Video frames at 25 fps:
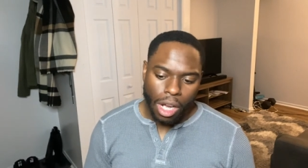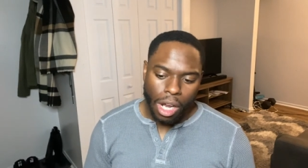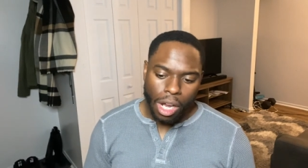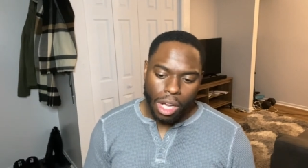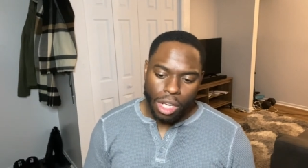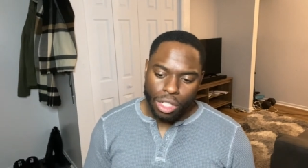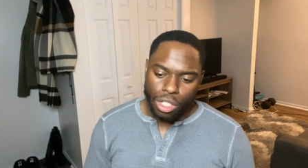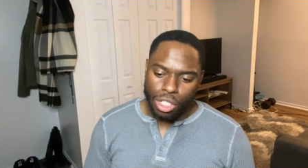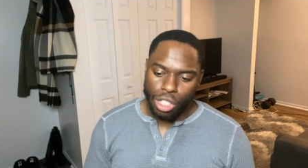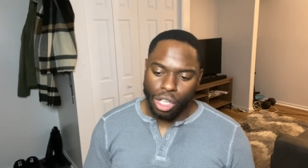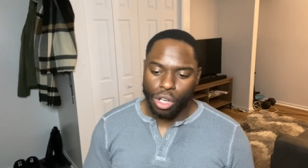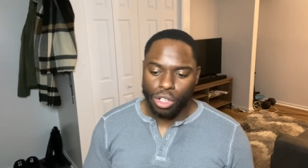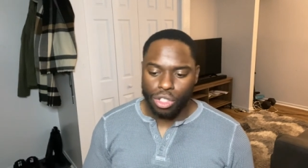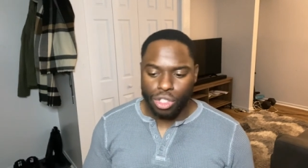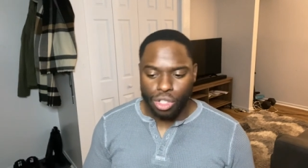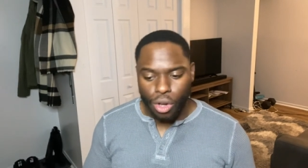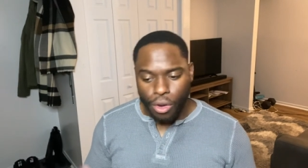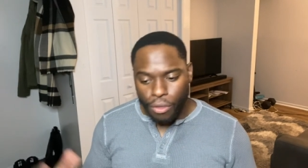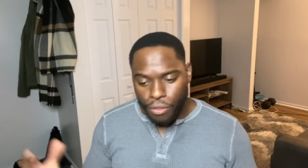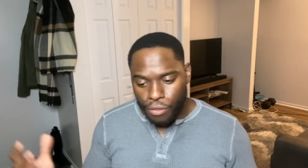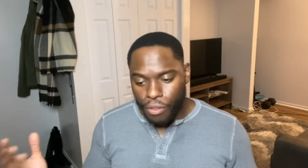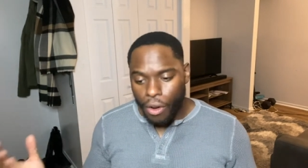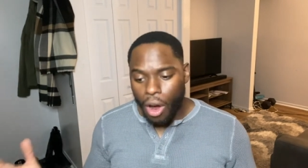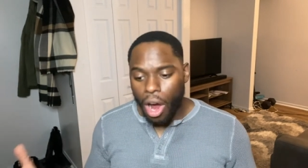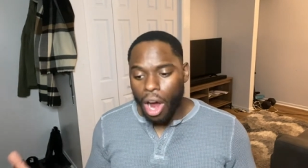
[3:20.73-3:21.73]
So, so
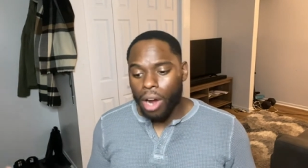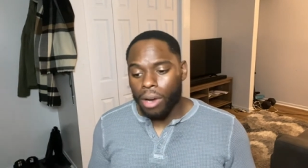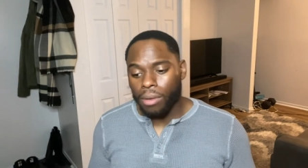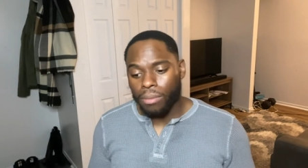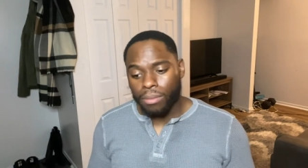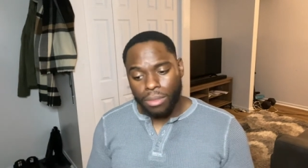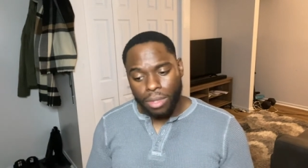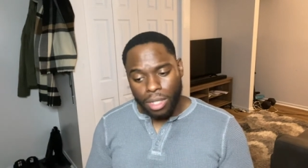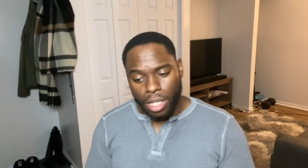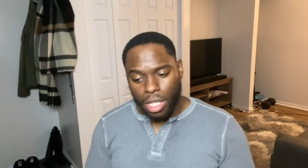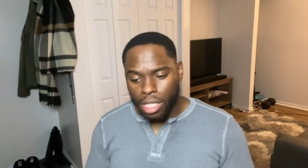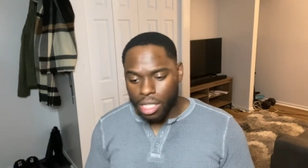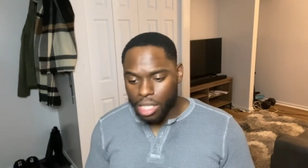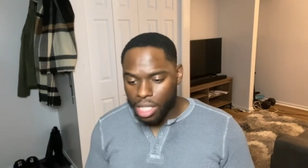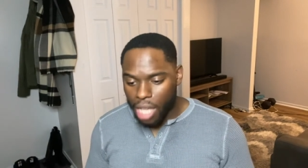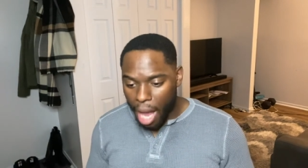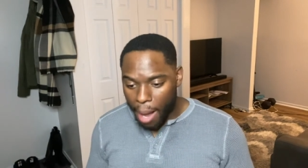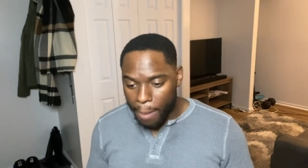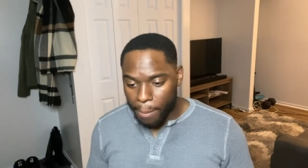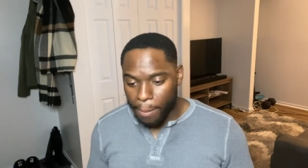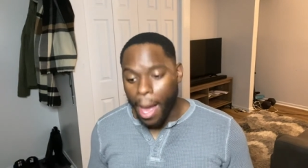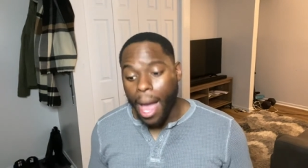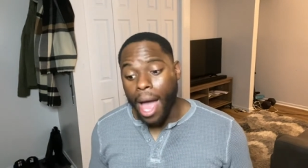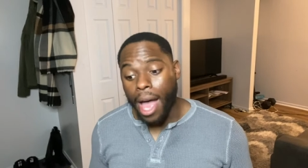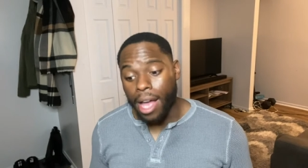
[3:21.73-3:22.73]
far, it's not
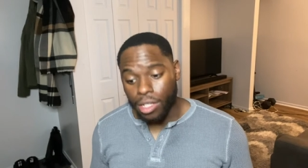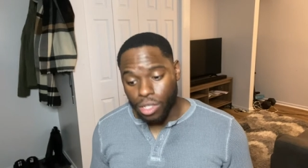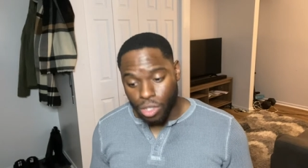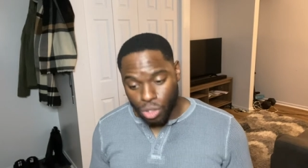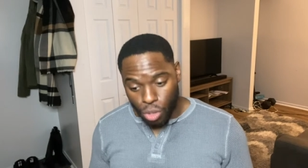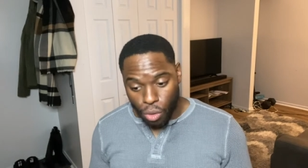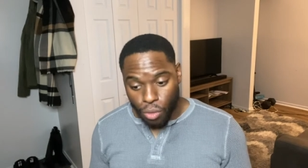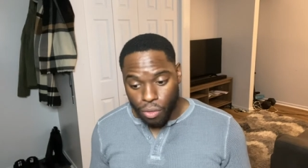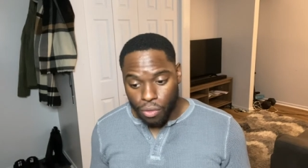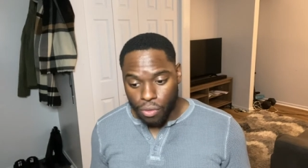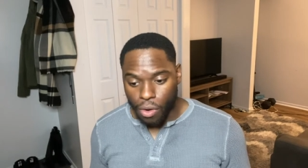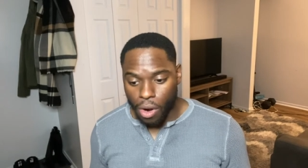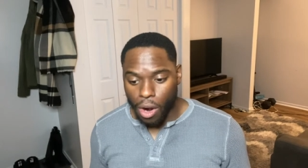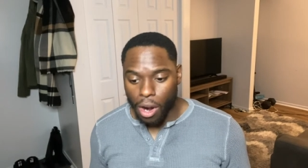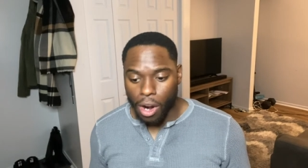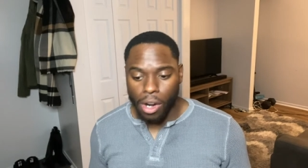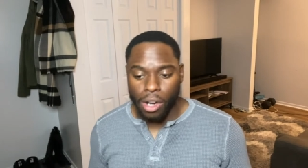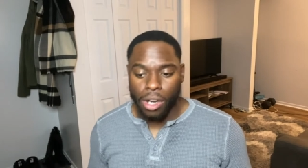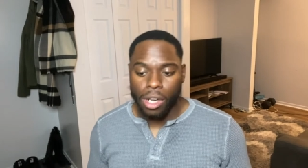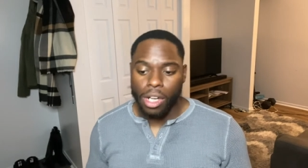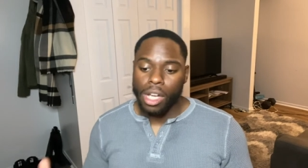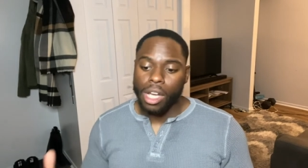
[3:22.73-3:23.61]
bad so far.